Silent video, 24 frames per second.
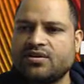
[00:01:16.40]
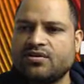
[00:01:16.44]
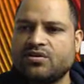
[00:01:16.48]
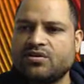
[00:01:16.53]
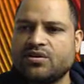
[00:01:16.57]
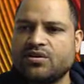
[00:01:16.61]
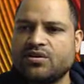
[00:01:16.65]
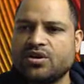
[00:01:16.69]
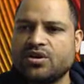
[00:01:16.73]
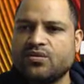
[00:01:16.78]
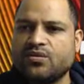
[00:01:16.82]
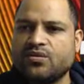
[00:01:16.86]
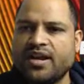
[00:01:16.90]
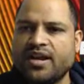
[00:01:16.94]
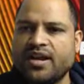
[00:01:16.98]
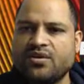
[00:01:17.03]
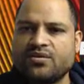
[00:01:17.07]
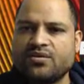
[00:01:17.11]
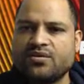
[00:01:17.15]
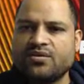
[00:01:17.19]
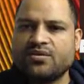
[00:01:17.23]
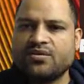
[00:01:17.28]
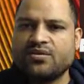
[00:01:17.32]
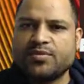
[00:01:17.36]
you will land
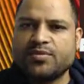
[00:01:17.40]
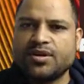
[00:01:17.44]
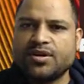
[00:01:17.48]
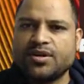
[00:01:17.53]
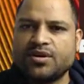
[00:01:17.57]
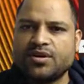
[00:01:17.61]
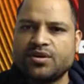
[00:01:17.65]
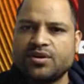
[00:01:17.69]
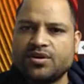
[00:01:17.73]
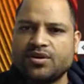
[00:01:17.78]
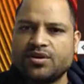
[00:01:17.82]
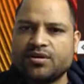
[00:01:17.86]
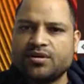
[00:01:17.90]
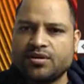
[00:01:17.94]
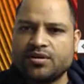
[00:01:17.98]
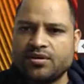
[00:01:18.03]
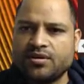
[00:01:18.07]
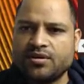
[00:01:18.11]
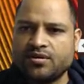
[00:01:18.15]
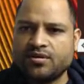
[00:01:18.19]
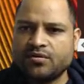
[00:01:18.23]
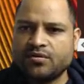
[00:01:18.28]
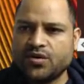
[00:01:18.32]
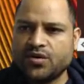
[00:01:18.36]
on this particular
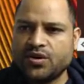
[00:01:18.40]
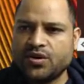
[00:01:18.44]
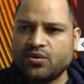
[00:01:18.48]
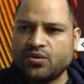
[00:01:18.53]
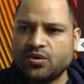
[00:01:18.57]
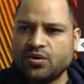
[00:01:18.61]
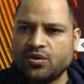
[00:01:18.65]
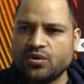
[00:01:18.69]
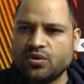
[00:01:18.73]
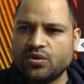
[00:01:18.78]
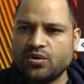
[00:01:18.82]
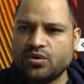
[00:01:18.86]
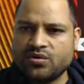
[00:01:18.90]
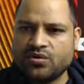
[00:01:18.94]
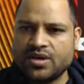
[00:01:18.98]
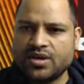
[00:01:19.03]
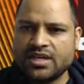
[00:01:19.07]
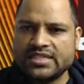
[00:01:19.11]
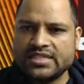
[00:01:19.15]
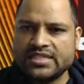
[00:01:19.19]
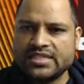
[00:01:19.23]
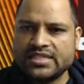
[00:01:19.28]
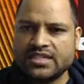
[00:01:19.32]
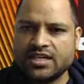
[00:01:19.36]
window and you
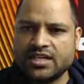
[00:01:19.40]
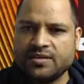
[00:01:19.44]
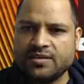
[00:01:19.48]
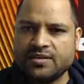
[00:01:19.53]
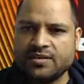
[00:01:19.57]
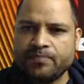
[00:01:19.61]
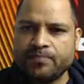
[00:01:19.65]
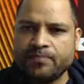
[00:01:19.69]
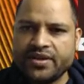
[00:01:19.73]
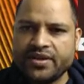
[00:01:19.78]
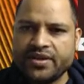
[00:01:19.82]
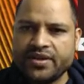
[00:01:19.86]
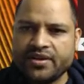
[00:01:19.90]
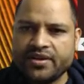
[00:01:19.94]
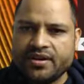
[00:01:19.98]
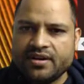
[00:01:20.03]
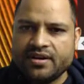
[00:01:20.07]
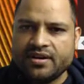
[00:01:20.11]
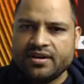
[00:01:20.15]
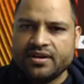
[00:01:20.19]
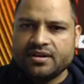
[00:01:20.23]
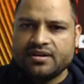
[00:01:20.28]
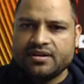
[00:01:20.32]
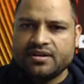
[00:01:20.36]
can see
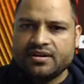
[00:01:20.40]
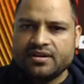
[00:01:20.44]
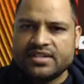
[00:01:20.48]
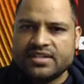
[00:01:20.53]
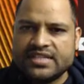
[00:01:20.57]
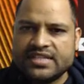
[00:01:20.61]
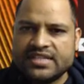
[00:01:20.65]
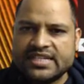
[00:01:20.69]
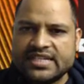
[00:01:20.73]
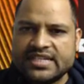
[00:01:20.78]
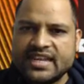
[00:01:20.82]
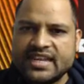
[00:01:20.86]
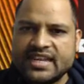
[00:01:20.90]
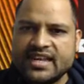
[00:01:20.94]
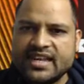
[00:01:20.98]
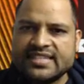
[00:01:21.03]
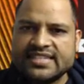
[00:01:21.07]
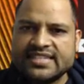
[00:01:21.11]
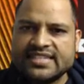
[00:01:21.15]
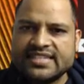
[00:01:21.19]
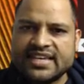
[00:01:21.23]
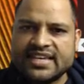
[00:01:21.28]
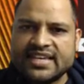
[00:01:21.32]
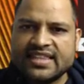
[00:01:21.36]
it is clearly
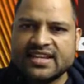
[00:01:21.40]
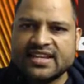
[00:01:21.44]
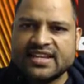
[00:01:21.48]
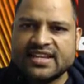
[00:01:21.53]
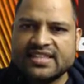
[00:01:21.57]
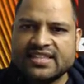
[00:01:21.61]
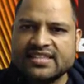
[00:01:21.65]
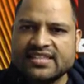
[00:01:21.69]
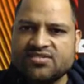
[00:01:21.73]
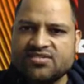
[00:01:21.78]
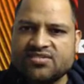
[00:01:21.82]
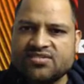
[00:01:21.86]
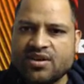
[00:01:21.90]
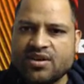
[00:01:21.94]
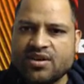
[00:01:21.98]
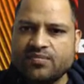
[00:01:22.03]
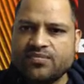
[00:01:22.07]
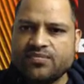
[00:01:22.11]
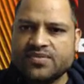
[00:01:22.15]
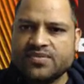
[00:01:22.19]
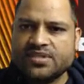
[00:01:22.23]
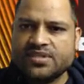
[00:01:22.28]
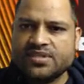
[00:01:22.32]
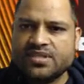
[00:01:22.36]
saying that this drive
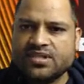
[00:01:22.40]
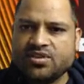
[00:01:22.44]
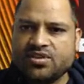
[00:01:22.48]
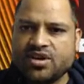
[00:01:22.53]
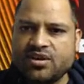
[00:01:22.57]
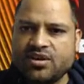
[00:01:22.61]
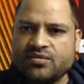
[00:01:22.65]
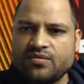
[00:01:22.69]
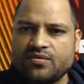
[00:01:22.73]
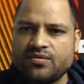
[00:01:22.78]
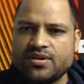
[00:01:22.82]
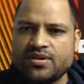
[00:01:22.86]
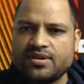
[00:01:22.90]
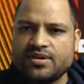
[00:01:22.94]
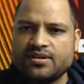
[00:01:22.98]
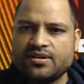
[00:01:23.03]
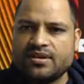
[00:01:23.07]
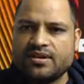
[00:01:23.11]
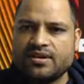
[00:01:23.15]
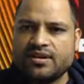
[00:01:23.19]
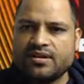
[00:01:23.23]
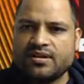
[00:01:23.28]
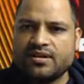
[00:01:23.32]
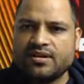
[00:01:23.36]
c drive
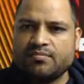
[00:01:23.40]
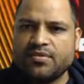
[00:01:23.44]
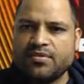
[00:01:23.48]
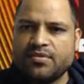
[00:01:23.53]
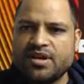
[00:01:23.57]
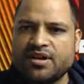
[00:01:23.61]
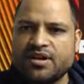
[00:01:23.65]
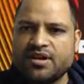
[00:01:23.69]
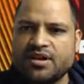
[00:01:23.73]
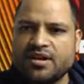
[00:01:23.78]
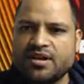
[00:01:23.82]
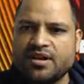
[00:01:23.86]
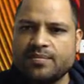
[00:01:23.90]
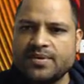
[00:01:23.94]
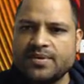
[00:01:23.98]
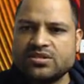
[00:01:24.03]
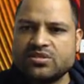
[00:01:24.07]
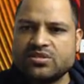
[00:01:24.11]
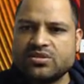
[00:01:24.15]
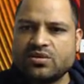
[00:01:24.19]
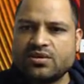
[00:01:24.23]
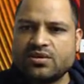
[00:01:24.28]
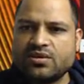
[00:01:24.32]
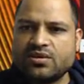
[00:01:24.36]
and media type is
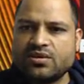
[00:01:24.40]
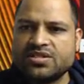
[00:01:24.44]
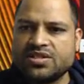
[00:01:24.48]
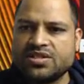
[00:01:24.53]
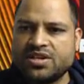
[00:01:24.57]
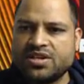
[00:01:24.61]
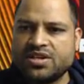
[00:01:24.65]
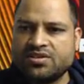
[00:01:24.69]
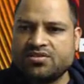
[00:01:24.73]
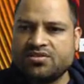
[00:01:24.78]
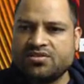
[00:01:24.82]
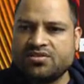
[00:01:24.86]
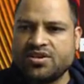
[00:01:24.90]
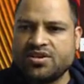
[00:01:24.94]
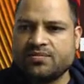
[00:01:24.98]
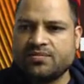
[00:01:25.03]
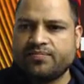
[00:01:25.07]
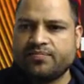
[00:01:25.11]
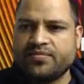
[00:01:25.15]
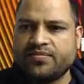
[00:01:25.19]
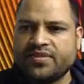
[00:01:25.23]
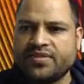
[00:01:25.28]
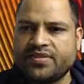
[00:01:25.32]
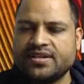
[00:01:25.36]
solid state drive
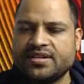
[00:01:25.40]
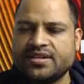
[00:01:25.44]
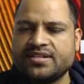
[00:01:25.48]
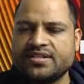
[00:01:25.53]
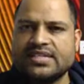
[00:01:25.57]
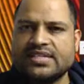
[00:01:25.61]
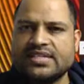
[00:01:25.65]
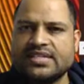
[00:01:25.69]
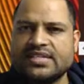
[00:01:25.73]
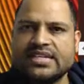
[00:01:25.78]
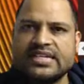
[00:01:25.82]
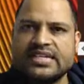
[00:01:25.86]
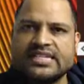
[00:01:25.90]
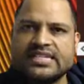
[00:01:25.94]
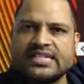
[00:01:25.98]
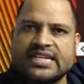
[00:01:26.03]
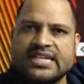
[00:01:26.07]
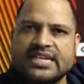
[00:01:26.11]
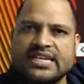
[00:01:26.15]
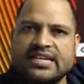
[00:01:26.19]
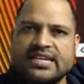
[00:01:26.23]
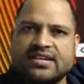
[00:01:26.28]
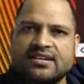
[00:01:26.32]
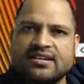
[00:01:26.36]
that is it is
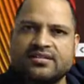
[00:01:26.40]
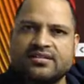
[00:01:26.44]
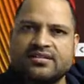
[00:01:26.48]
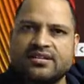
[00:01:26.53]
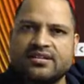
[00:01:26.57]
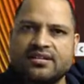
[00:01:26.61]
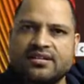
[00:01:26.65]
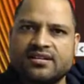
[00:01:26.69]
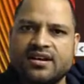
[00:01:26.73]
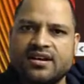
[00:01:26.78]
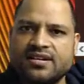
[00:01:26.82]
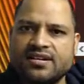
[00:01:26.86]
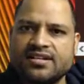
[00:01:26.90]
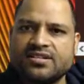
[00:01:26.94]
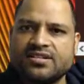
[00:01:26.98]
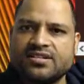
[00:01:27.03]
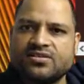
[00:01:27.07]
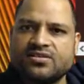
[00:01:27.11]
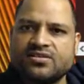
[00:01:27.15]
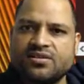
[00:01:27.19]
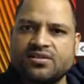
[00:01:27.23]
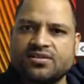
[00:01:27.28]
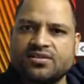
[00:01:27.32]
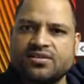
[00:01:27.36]
the hard disk
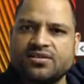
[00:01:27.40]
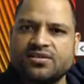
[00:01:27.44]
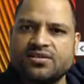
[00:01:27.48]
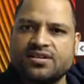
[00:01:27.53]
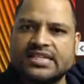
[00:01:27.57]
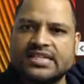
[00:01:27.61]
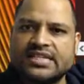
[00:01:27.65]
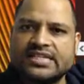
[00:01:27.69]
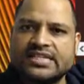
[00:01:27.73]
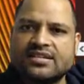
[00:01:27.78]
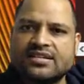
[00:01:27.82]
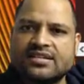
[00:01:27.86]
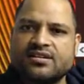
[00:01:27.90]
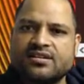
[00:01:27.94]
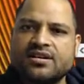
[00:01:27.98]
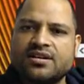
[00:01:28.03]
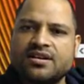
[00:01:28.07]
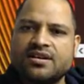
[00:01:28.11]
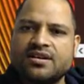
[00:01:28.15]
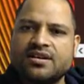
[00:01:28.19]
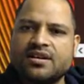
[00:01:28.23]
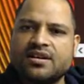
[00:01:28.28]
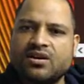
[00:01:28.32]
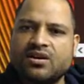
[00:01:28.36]
or the disk
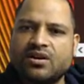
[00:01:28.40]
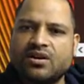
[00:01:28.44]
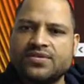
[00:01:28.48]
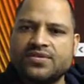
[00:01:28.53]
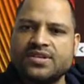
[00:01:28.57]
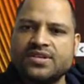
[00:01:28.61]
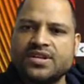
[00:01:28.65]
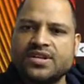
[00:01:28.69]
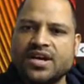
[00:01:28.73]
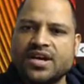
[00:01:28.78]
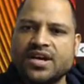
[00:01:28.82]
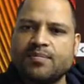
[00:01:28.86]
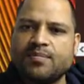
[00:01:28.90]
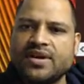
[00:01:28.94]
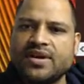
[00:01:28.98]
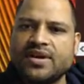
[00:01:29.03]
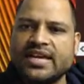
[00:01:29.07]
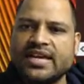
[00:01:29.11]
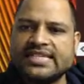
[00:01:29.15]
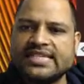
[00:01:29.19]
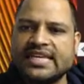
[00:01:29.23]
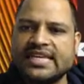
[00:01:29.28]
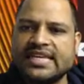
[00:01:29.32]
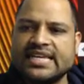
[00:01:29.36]
of the type
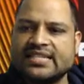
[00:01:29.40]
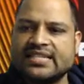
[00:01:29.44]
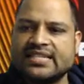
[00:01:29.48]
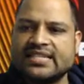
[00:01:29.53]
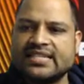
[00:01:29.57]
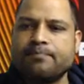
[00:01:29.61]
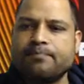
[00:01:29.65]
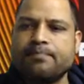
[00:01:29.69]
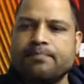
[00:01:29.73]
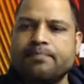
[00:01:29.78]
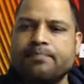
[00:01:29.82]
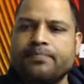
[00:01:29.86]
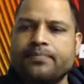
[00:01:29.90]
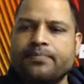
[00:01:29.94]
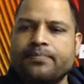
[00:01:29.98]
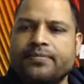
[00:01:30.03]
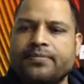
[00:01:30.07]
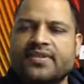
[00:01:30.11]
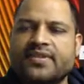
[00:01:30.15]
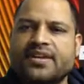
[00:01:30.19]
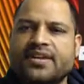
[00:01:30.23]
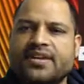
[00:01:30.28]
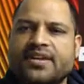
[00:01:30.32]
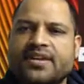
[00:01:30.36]
ssd
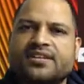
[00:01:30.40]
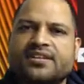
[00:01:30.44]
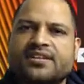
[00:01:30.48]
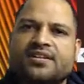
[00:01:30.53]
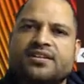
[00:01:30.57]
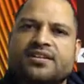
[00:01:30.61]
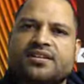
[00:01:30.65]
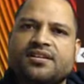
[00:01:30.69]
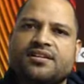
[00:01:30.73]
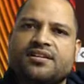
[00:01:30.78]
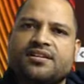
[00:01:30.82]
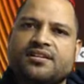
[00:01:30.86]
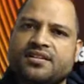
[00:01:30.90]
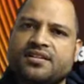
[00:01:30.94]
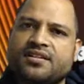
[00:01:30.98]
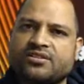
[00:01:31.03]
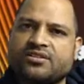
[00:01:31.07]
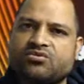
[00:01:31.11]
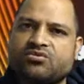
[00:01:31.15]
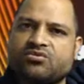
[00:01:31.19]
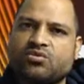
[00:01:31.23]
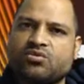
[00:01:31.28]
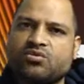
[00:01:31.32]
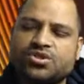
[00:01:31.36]
that's it thanks
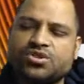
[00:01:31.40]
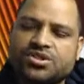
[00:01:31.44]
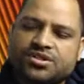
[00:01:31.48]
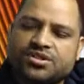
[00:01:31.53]
for watching